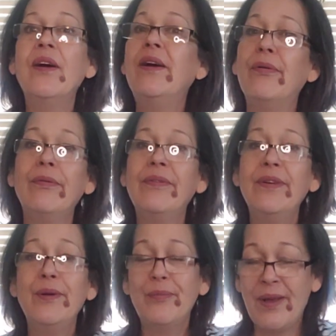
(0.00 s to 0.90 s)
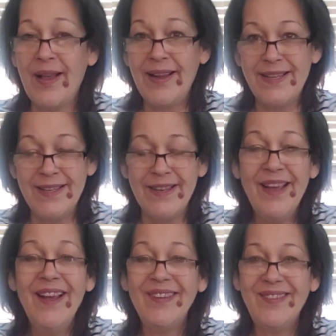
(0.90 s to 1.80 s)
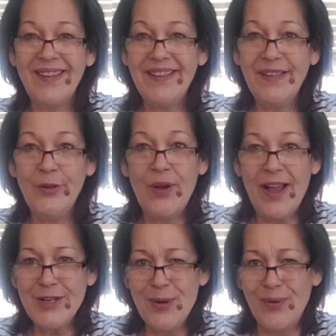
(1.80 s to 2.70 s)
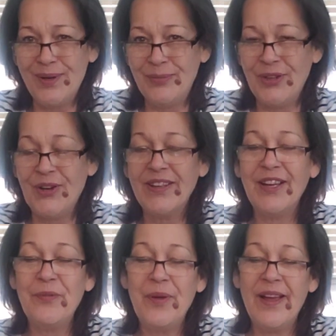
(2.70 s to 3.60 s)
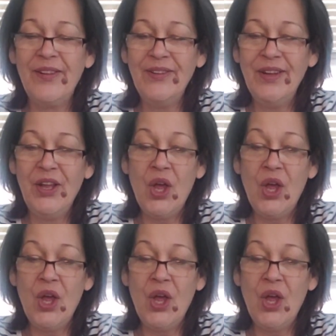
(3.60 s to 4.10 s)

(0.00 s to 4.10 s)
Oh, I didn't see, I know what I'm talking about.